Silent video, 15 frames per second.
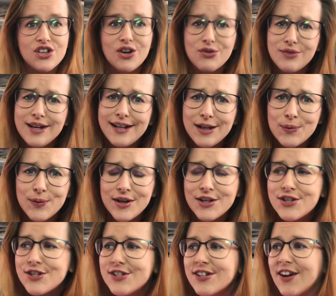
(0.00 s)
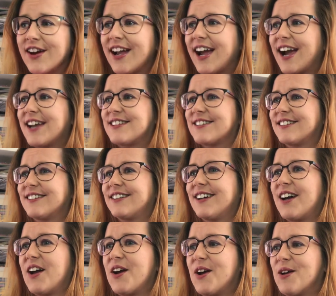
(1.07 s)
really wish that I had
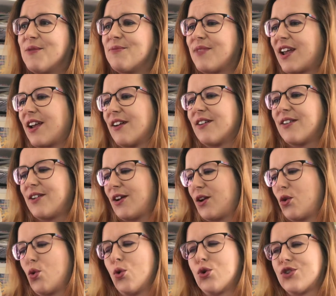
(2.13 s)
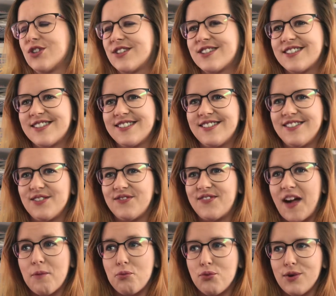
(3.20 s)
like a gorgeous
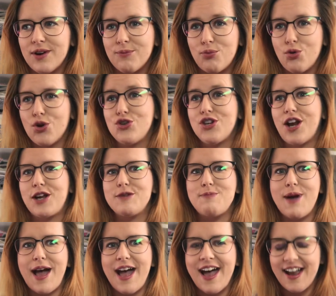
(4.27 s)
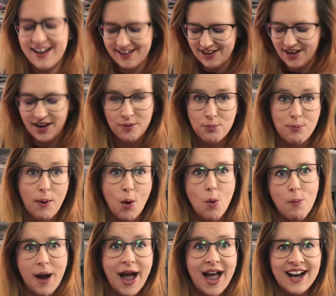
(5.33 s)
fabric project bag, or
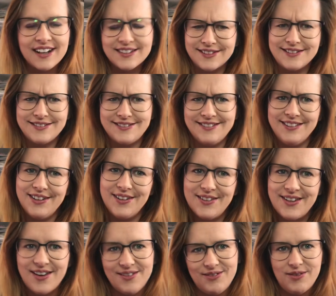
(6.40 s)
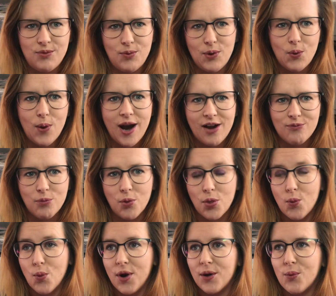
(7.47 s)
bags, because you know we all have more
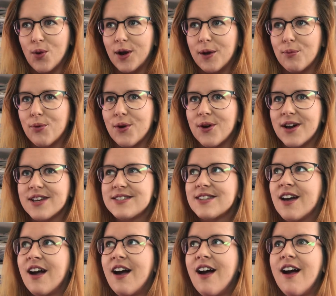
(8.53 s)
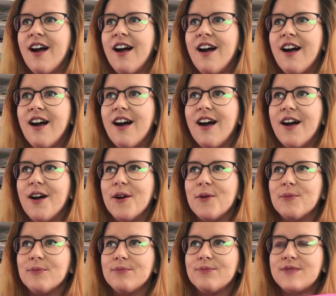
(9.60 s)
than one in work in progress,
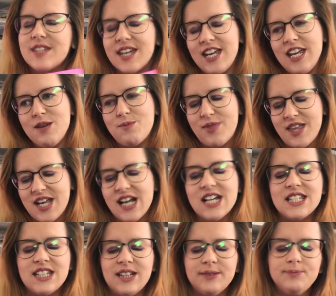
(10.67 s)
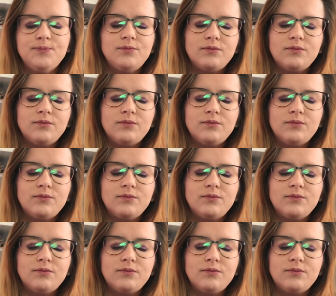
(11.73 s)
to keep things in,